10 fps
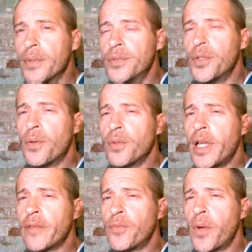Joel
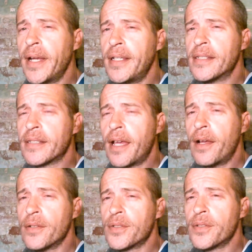left Randy's
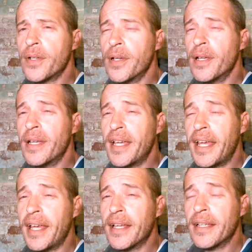house
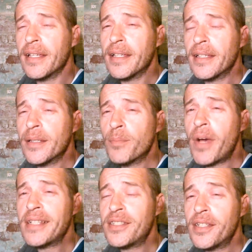
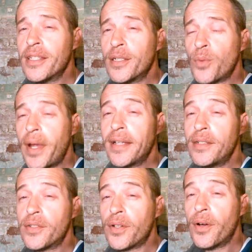by stealing
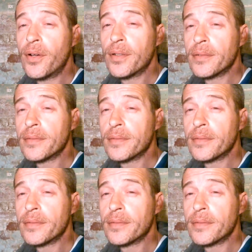Randy's car.